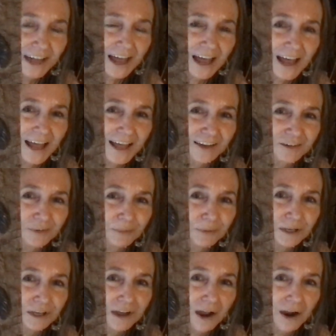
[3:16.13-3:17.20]
and
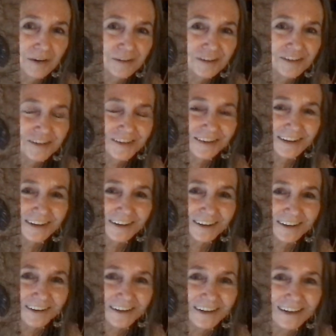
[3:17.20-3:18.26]
we are
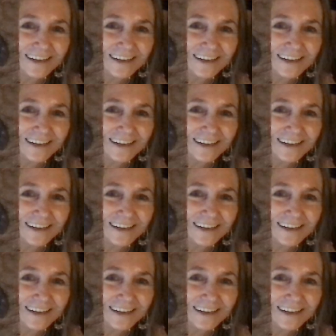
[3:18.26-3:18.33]
still